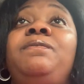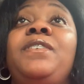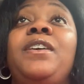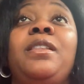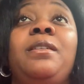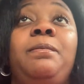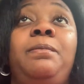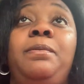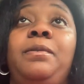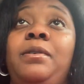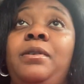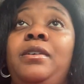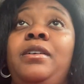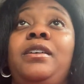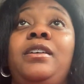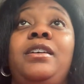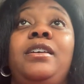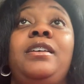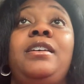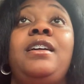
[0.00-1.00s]
fell
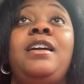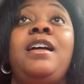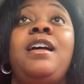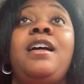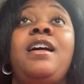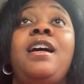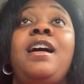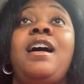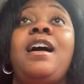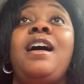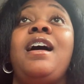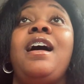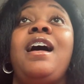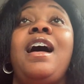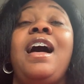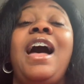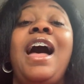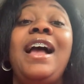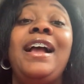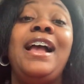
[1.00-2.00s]
apart,
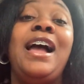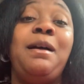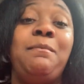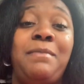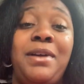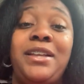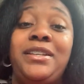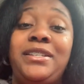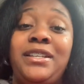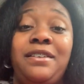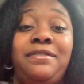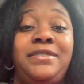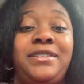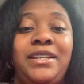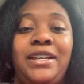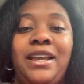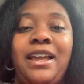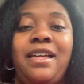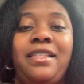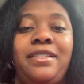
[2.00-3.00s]
I got myself
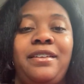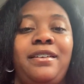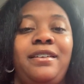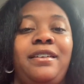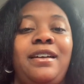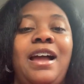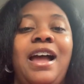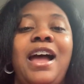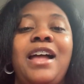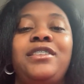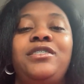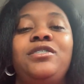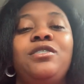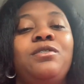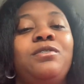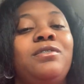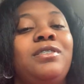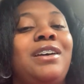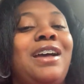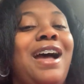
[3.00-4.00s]
together. I
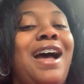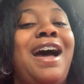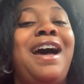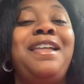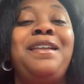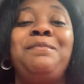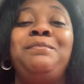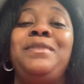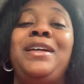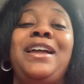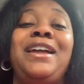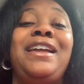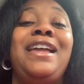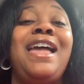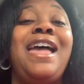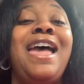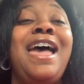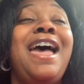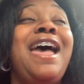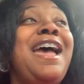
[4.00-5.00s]
told God, I'm like,
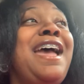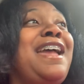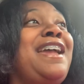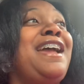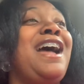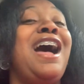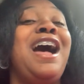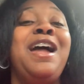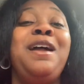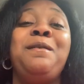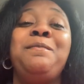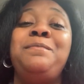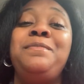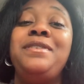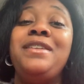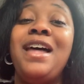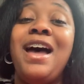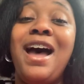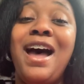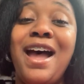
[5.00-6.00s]
hey, I
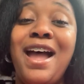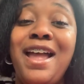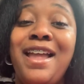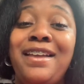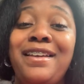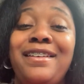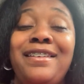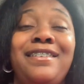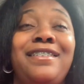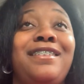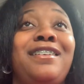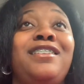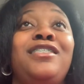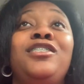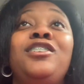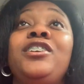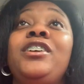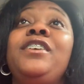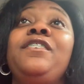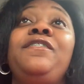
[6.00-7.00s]
am not
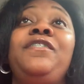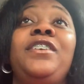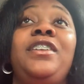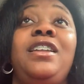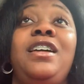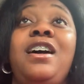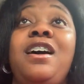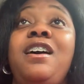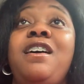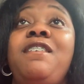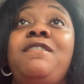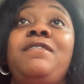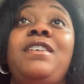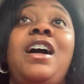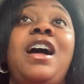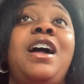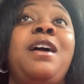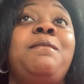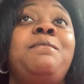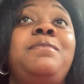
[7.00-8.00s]
looking for love.
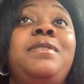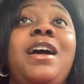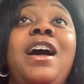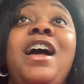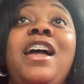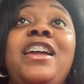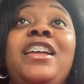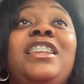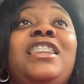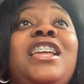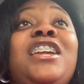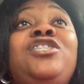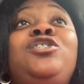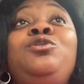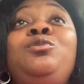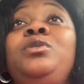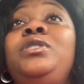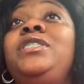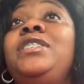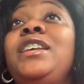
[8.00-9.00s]
I'm not. Unless
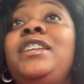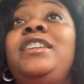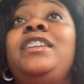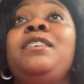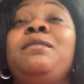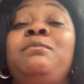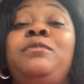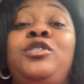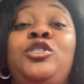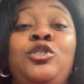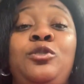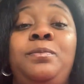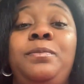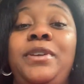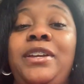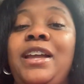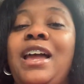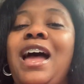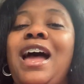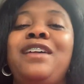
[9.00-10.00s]
you send him to
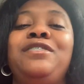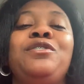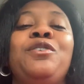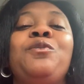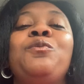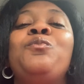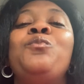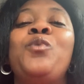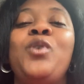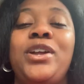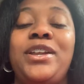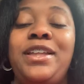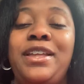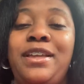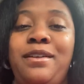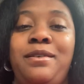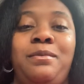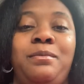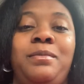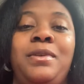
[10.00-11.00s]
me, I don't want
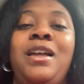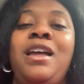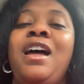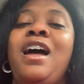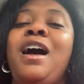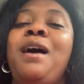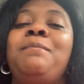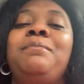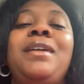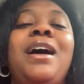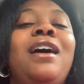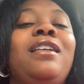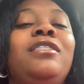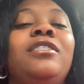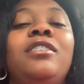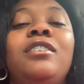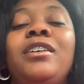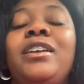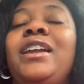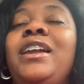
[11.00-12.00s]
him. I'm not
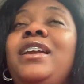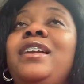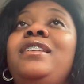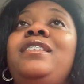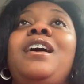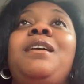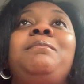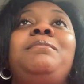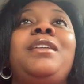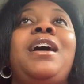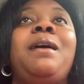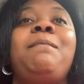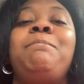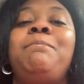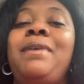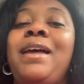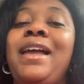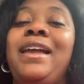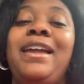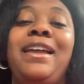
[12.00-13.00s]
looking. I'm
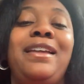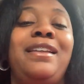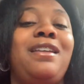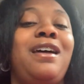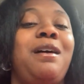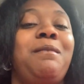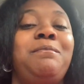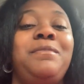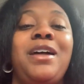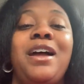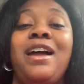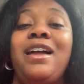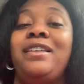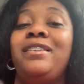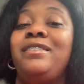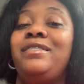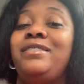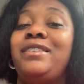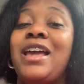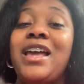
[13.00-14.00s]
not begging. I'm
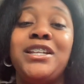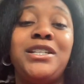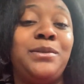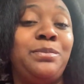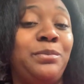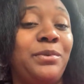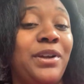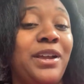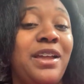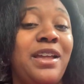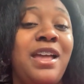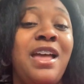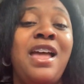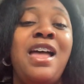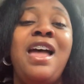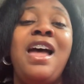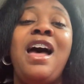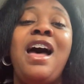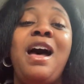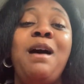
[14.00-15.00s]
not desperate.
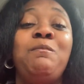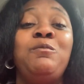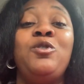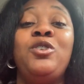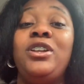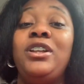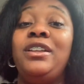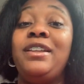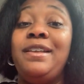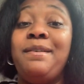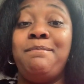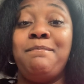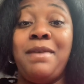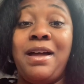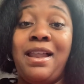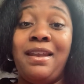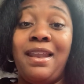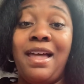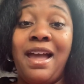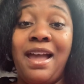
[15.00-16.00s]
I'm going to live
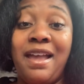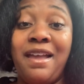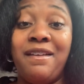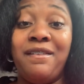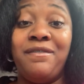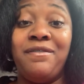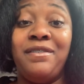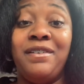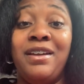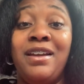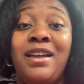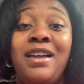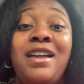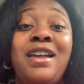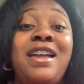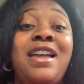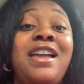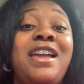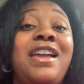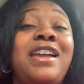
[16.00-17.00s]
my life
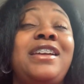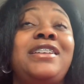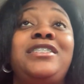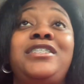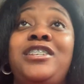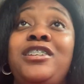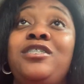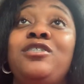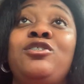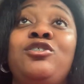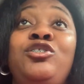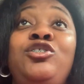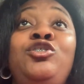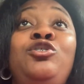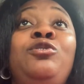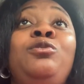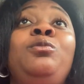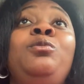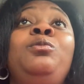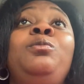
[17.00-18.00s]
until
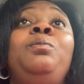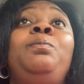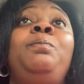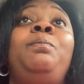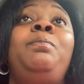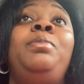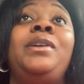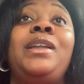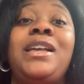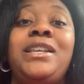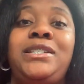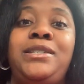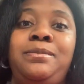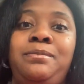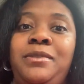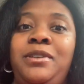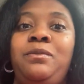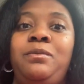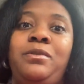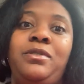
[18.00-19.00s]
you bless
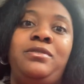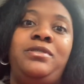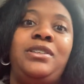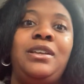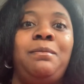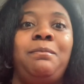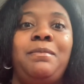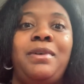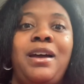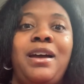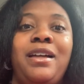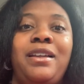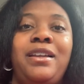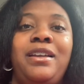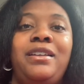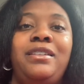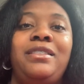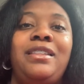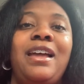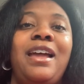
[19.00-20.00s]
me with
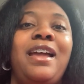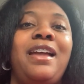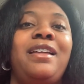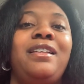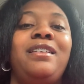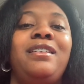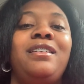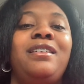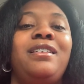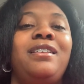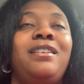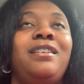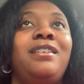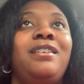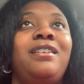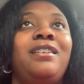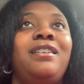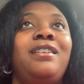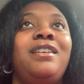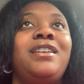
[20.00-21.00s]
somebody that
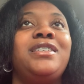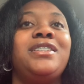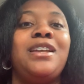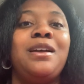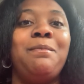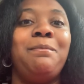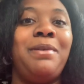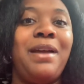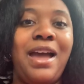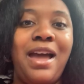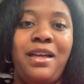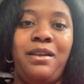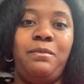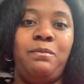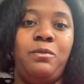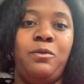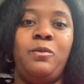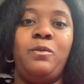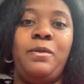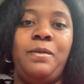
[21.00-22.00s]
is
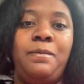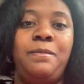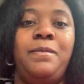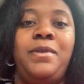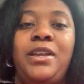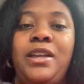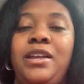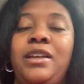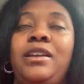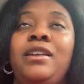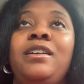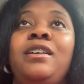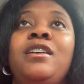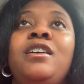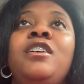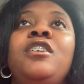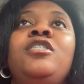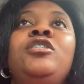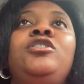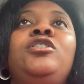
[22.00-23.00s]
compatible with me.
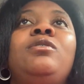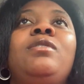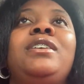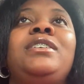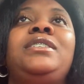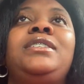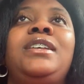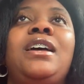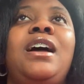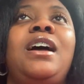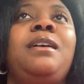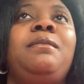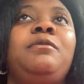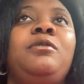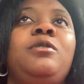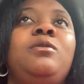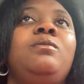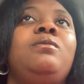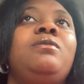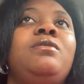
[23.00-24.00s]
So as time
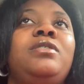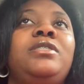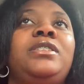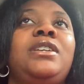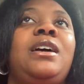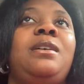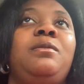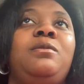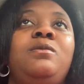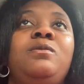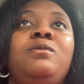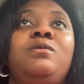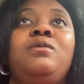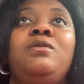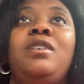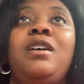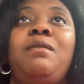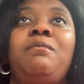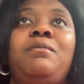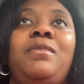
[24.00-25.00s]
go on,
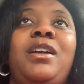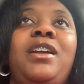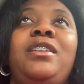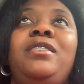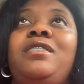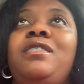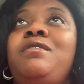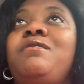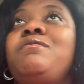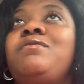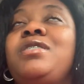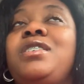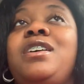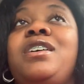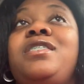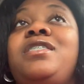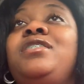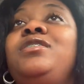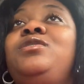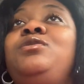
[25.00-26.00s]
I'm like, no,
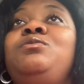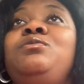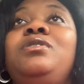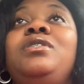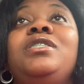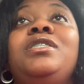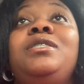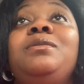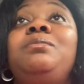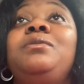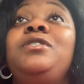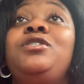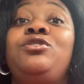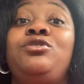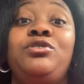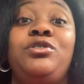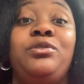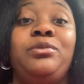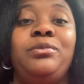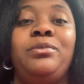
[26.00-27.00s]
God, it's too good to be
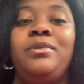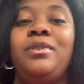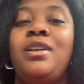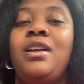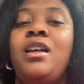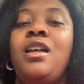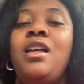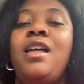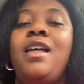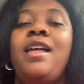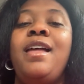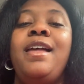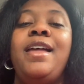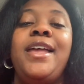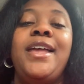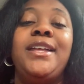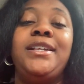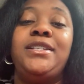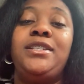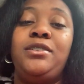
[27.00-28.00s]
true.
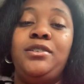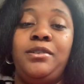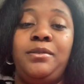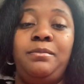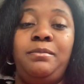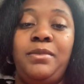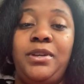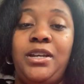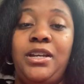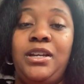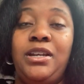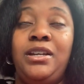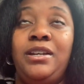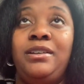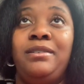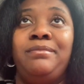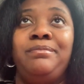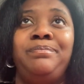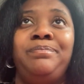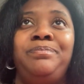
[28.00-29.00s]
It took me